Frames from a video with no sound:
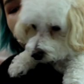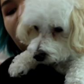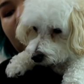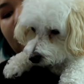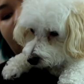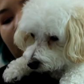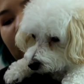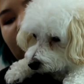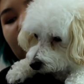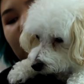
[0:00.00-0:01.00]
my dog.
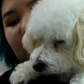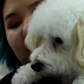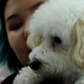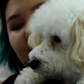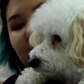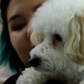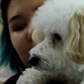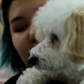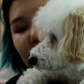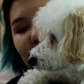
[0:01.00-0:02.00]

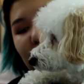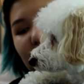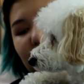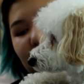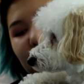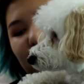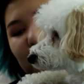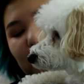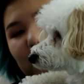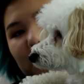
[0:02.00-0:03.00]
Her name is
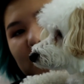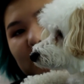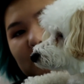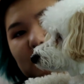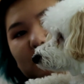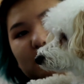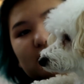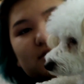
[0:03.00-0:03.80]
Poochie. She is the